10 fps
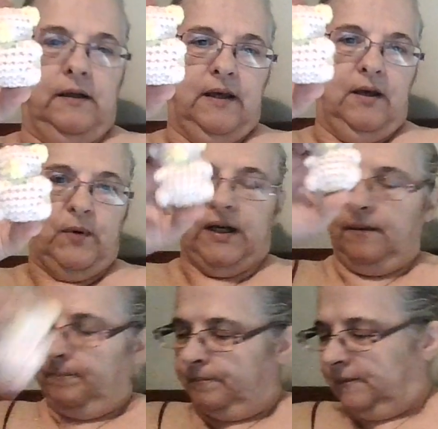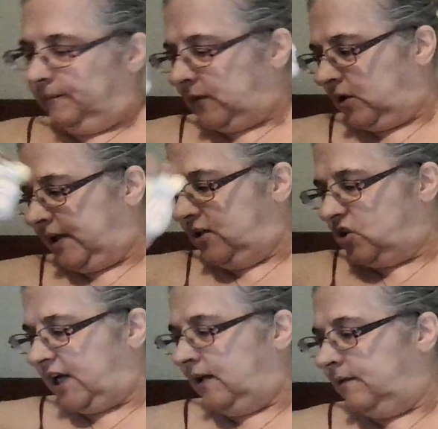key ring or
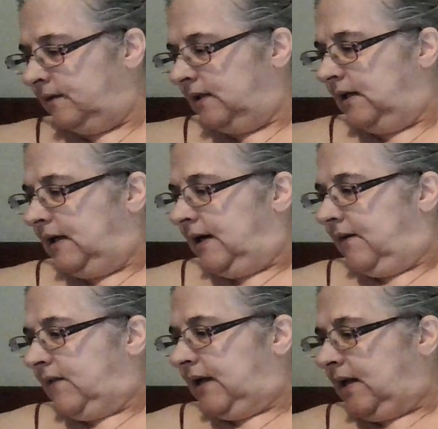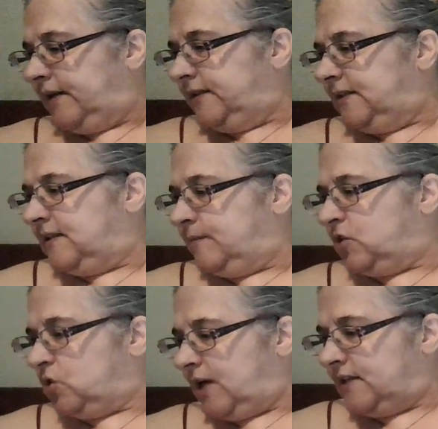keychain. Then I did some
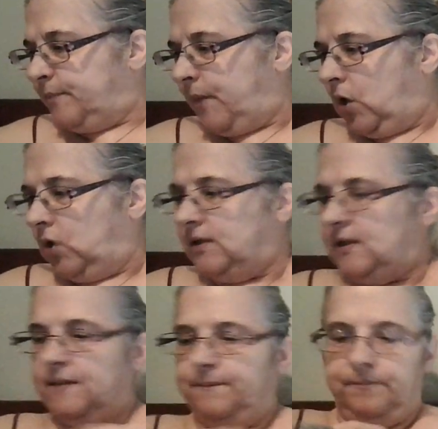stress balls.